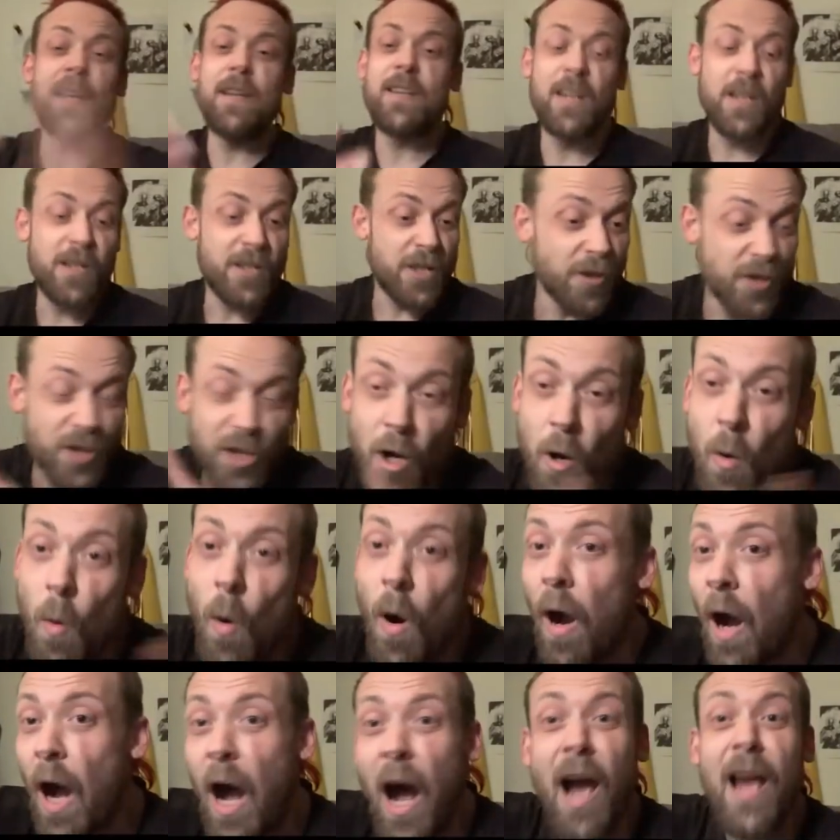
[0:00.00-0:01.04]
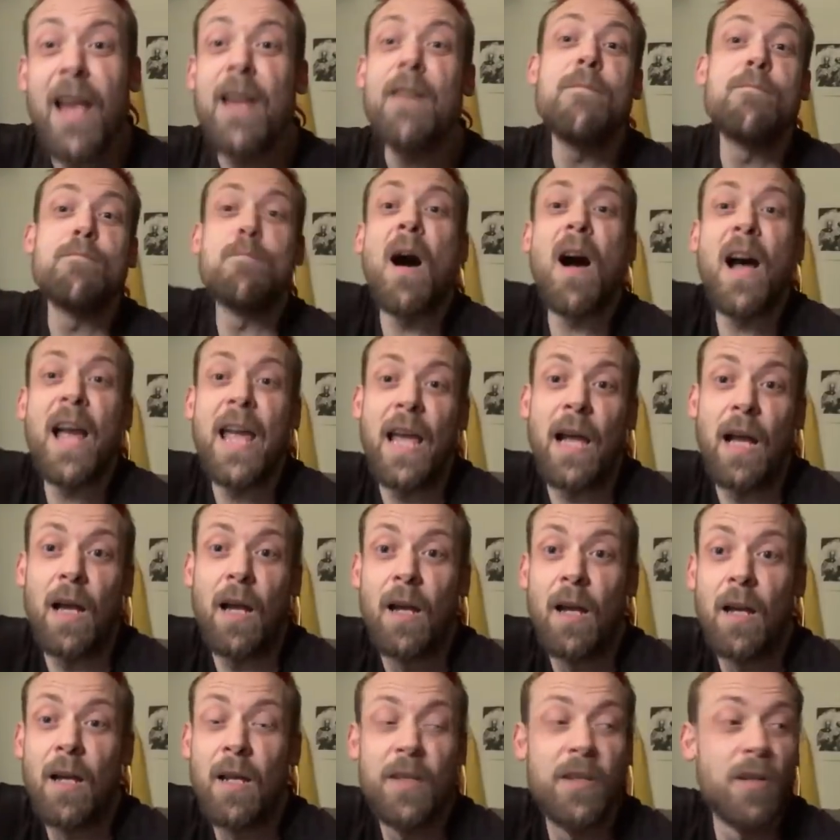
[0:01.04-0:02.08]
there, do you know what? I admire
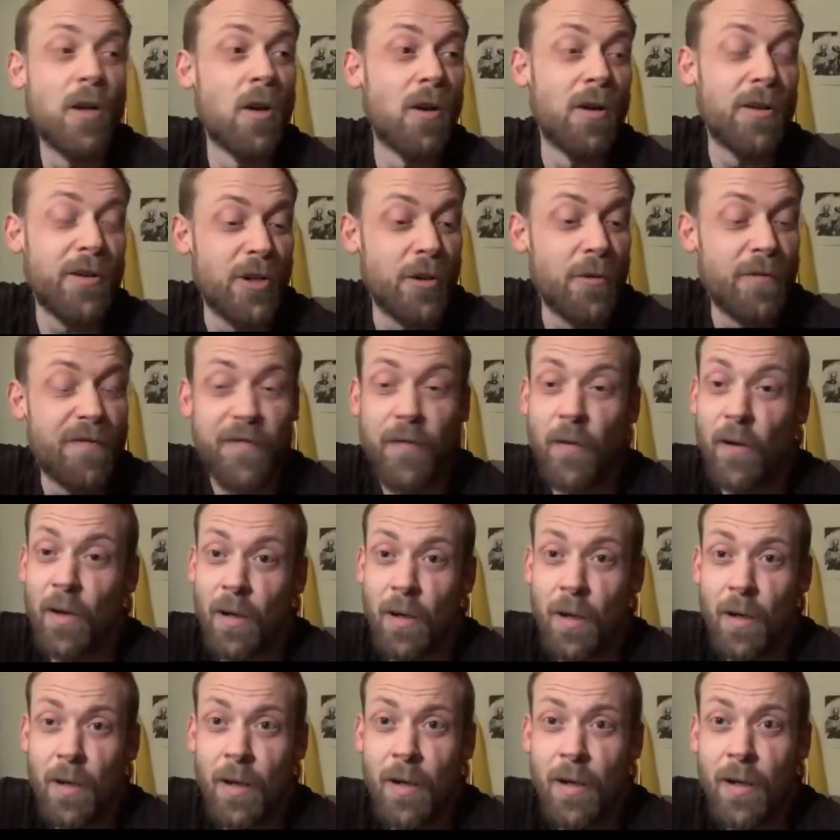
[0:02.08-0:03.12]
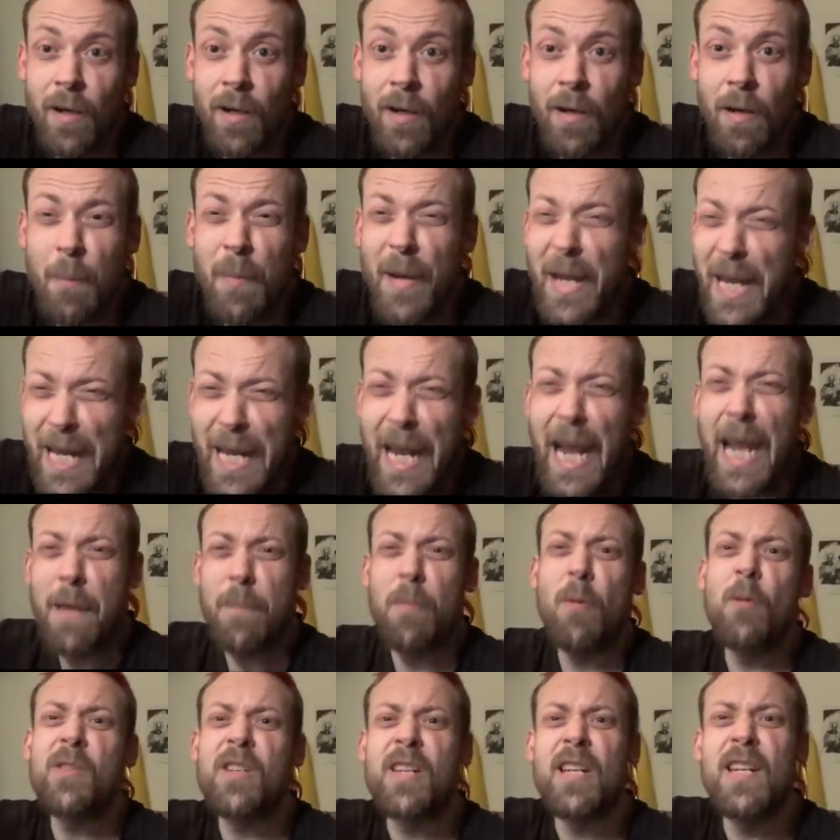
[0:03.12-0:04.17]
you for being
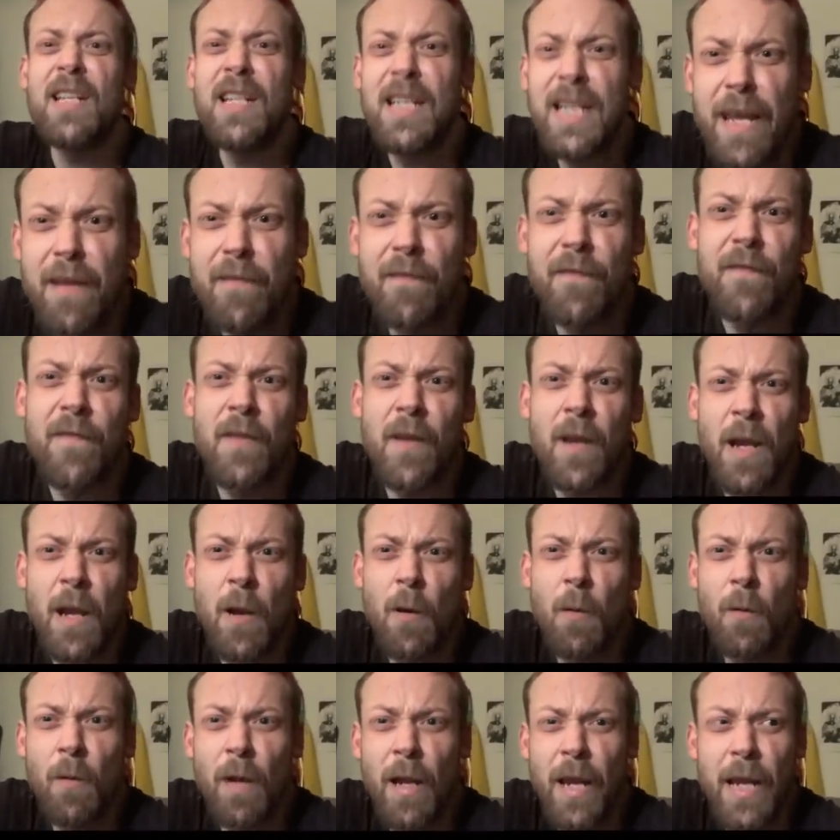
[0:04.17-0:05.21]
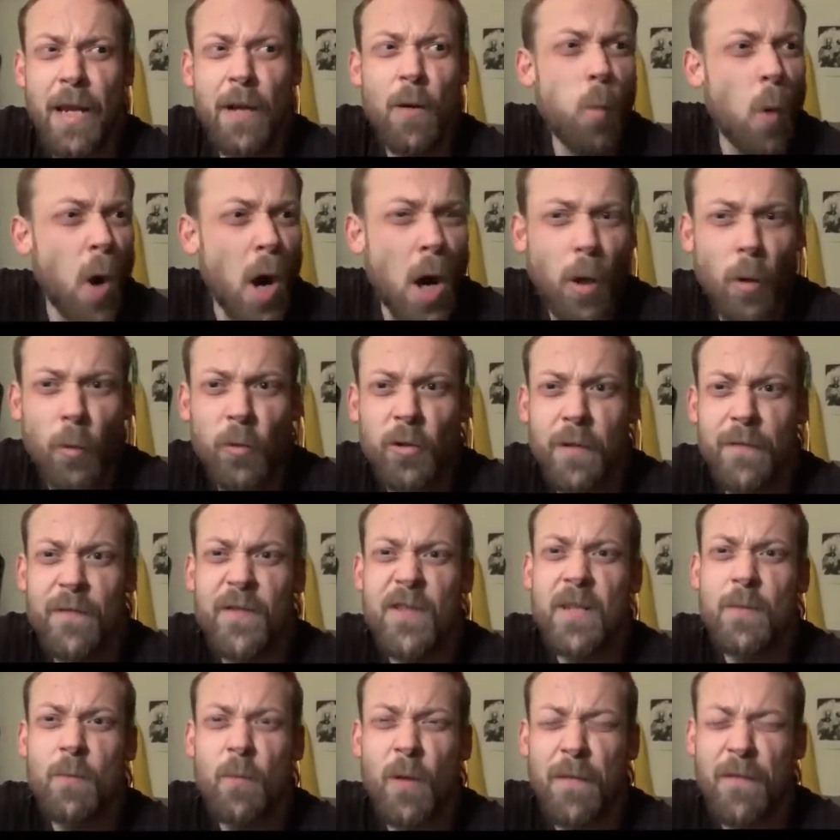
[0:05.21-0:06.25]
able to live in a world
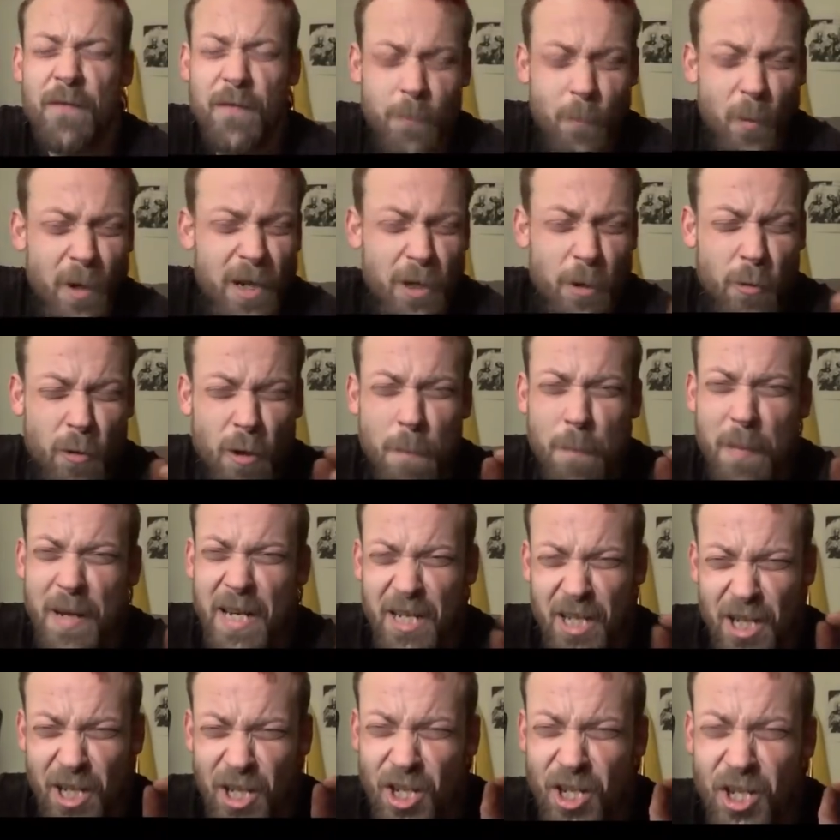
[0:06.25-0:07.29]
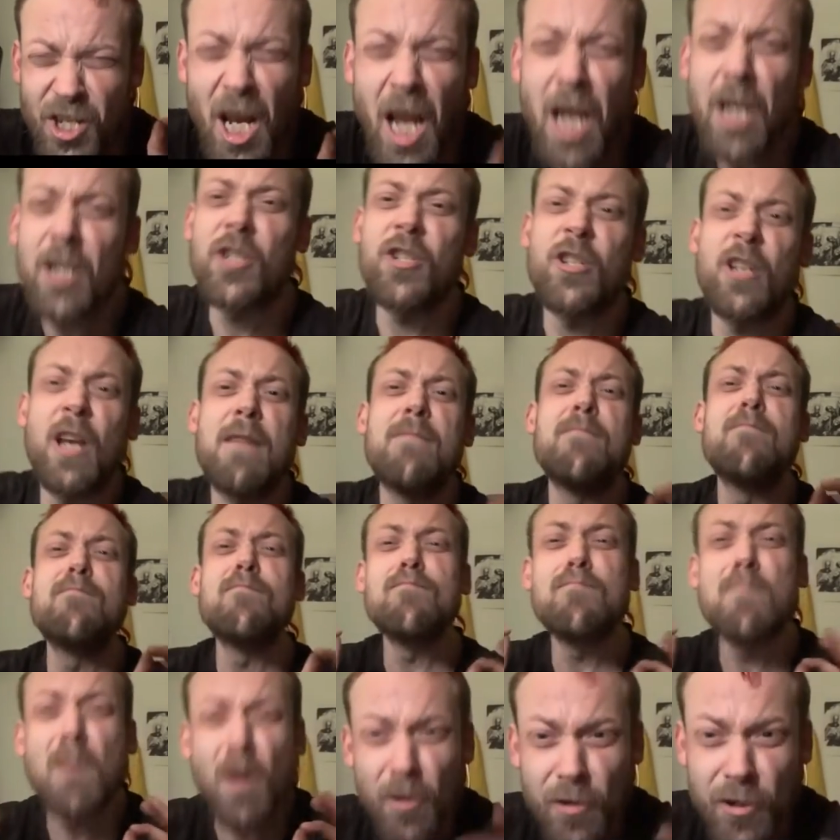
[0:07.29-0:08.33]
where you can be such a
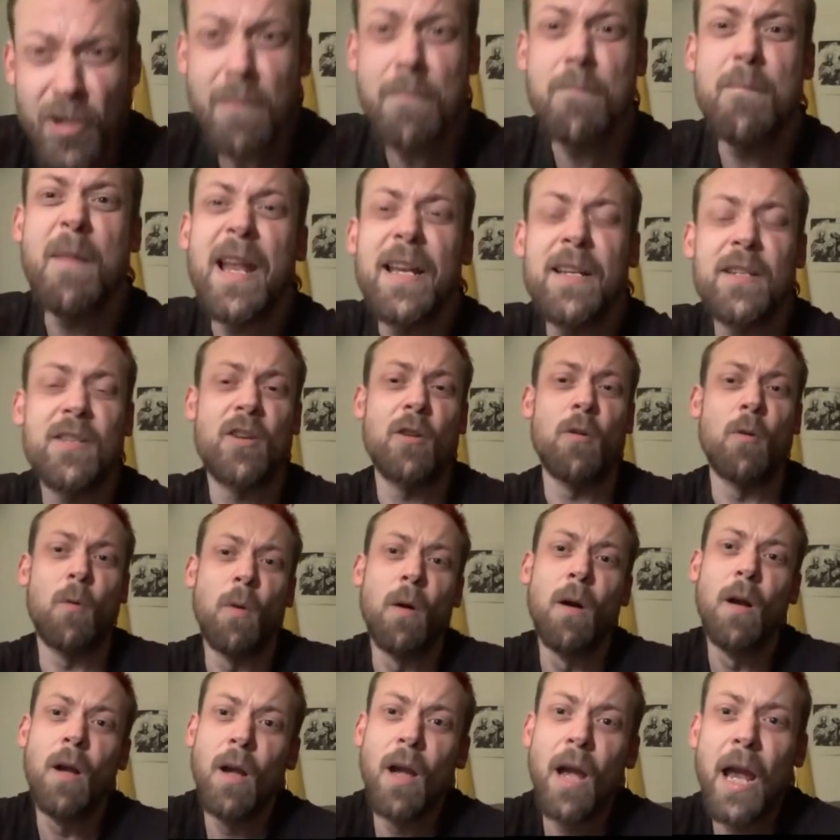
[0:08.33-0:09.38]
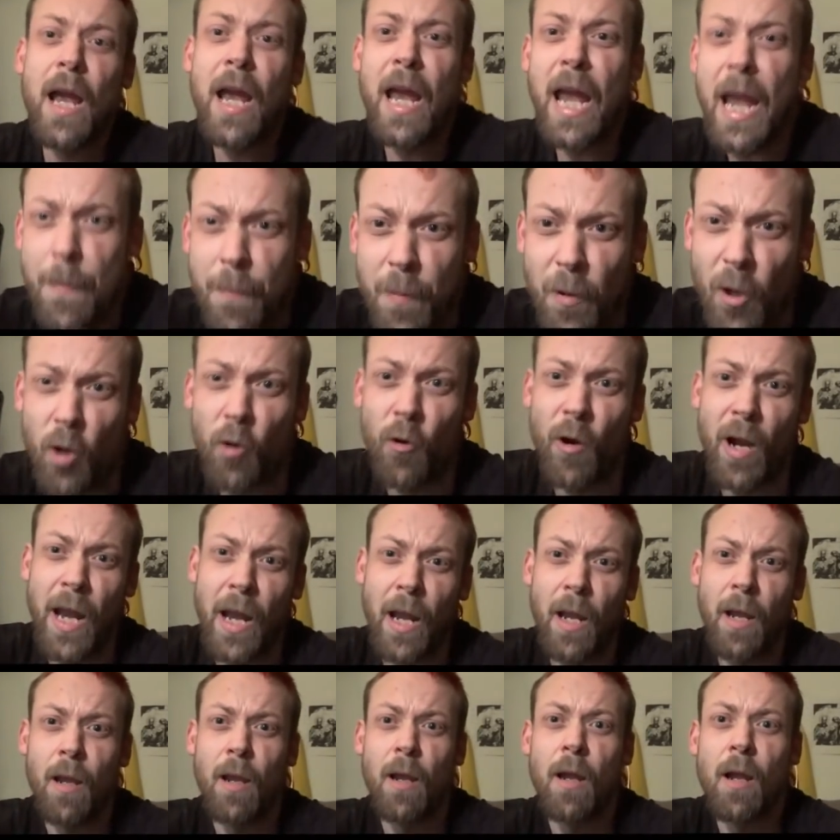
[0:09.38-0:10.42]
monumental hypocrite
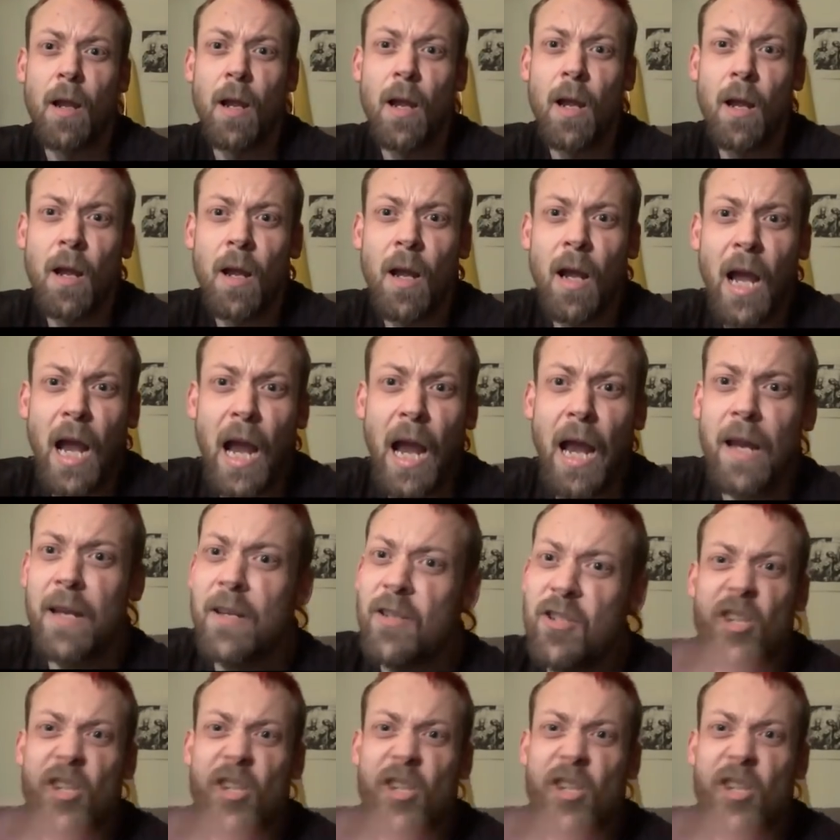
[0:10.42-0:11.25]
and